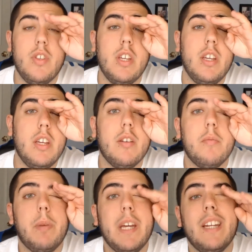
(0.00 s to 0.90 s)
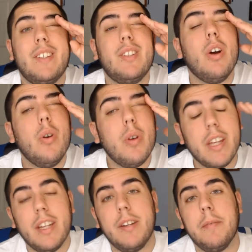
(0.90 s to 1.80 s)
The beta
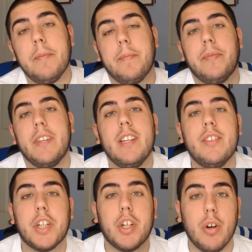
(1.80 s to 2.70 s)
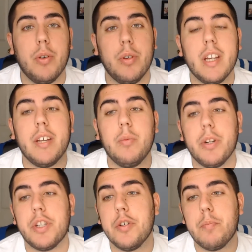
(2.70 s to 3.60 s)
token is a code in
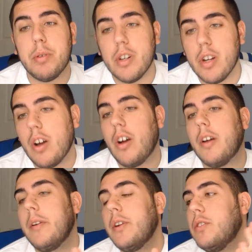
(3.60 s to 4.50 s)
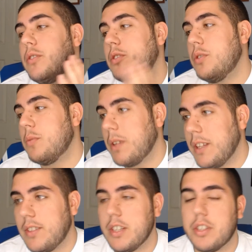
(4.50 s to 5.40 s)
which you put on to
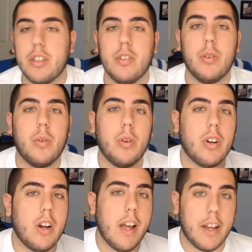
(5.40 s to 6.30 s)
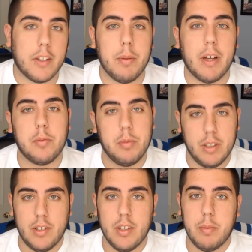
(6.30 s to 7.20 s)
PlayStation or Xbox, but
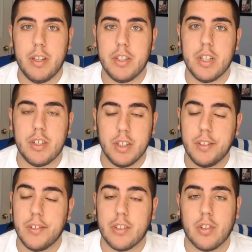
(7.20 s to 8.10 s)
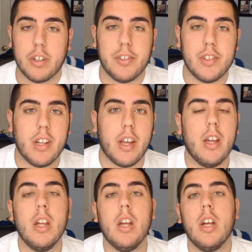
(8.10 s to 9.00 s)
let's say PlayStation because that starts tonight.